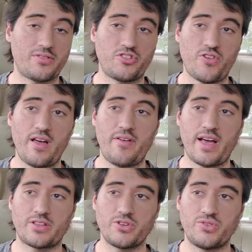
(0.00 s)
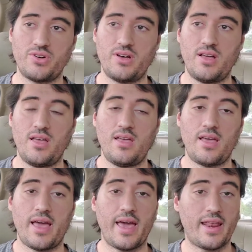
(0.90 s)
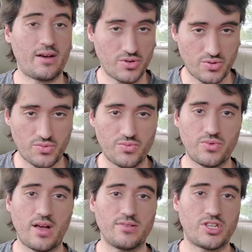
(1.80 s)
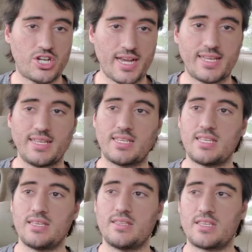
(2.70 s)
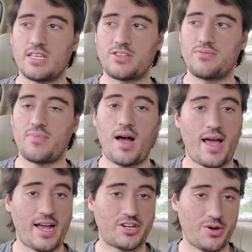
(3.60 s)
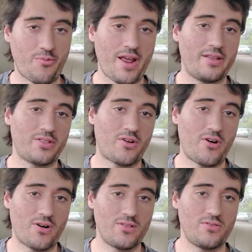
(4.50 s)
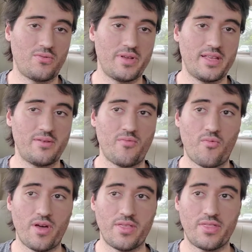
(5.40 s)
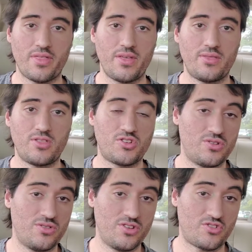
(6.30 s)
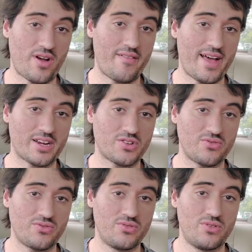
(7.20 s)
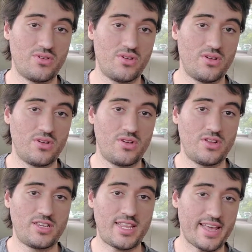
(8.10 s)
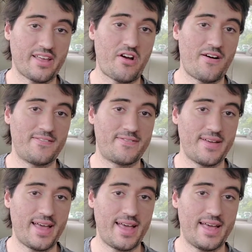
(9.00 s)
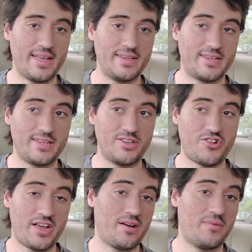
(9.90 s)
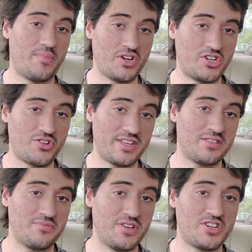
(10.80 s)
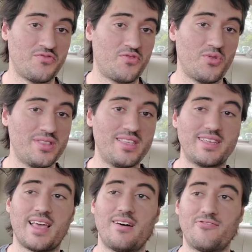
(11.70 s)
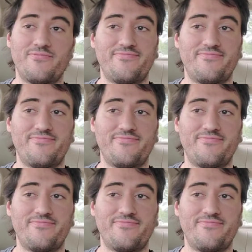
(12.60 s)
the drive axle and I was checking to see the system, I actually ran the car a little bit with the drive axle taken off, and a bunch of transmission fluid leaked out,